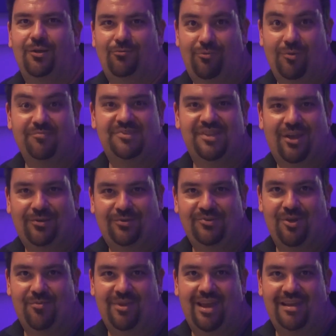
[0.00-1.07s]
room tone
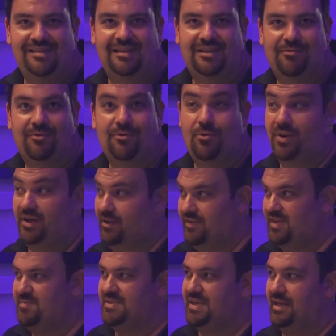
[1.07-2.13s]
dominating the recording on
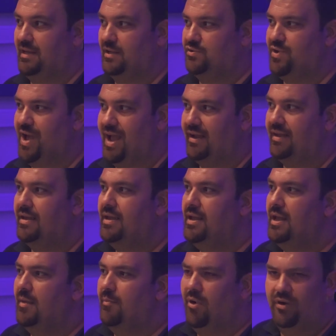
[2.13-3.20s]
this particular track.
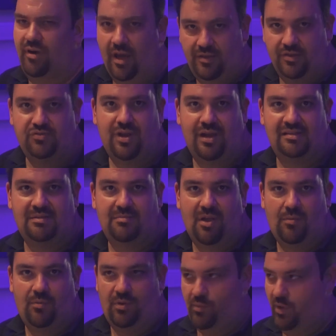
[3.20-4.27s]
But on other tracks I
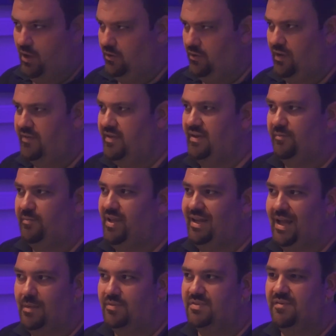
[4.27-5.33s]
might want to work on, I think being
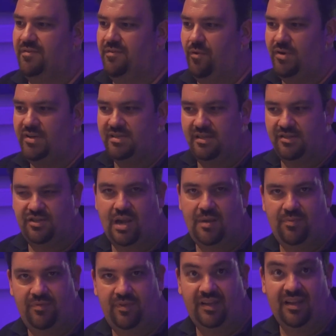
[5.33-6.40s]
able to voice the shape
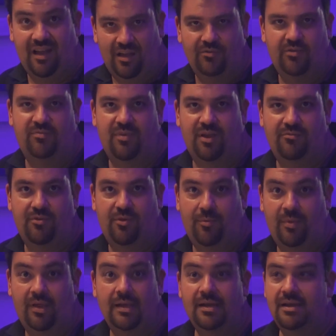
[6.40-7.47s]
of the colour of my
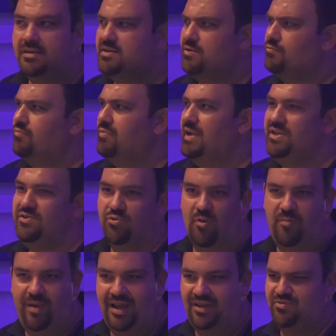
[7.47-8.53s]
room, to redraw
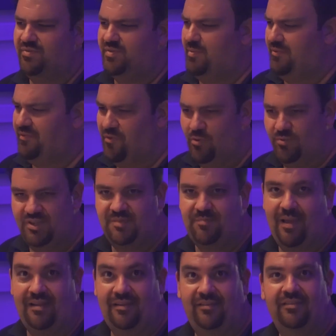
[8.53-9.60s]
a picture of the performance
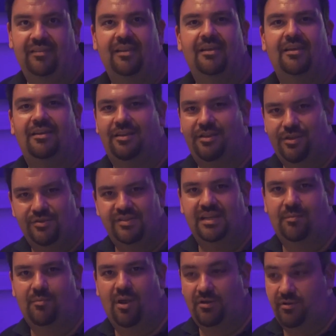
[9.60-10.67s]
space using
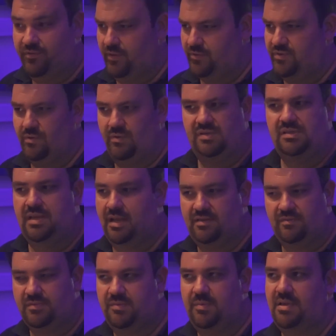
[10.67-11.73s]
a microphone choice,
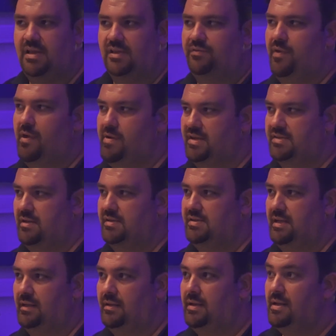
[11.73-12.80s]
to me that's very
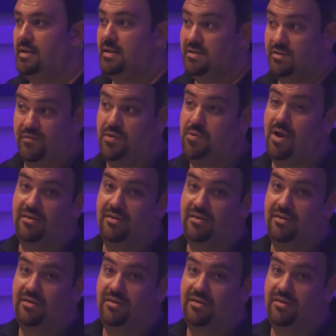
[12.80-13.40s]
exciting. So if you